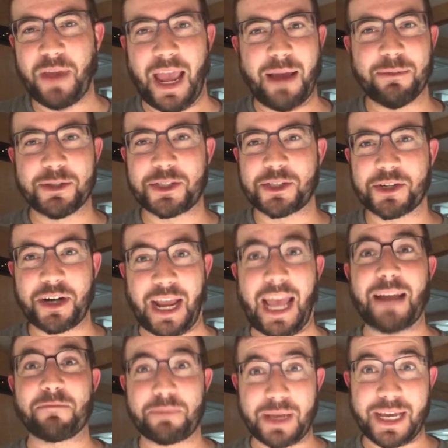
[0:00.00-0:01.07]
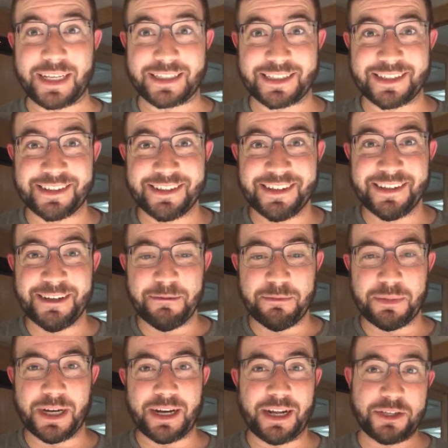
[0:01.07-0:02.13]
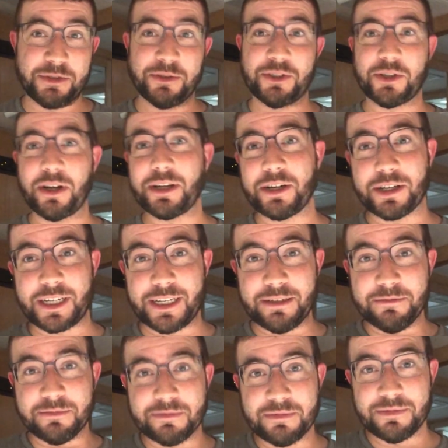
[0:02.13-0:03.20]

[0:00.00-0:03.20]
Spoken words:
Amateur at best. But I do enjoy cooking.